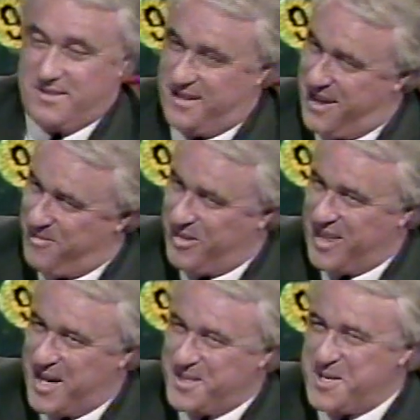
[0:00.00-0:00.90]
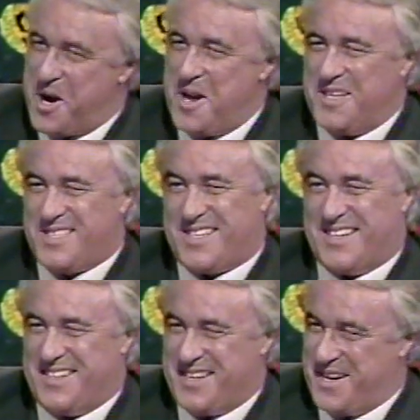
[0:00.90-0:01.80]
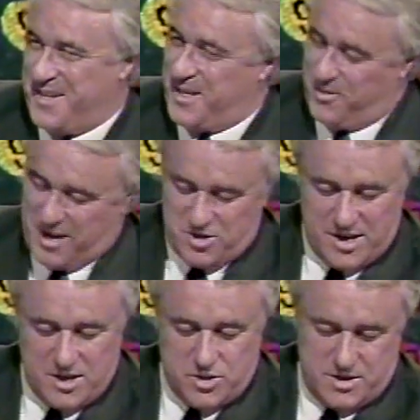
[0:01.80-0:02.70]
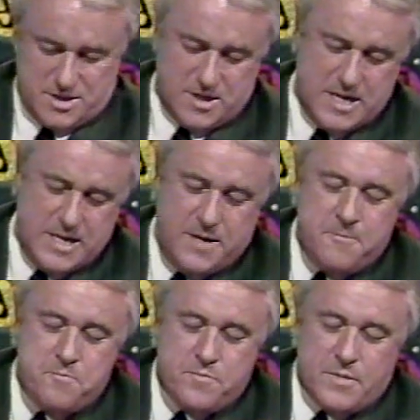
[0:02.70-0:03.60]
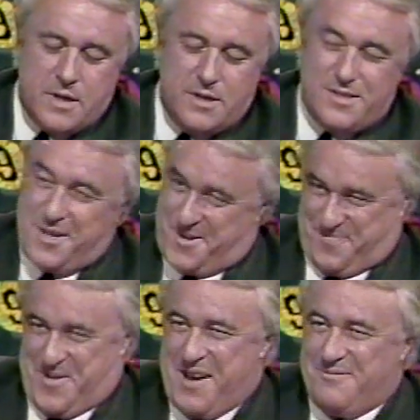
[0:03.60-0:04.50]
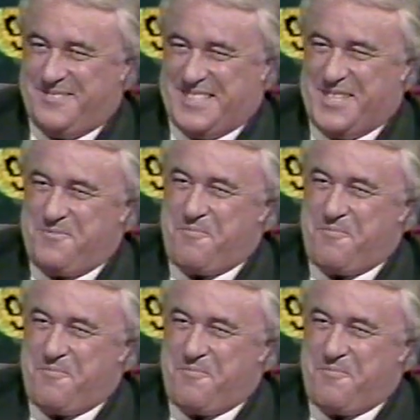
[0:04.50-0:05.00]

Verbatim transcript: still have your $1,000 and uh, congratulations. So, you having fun?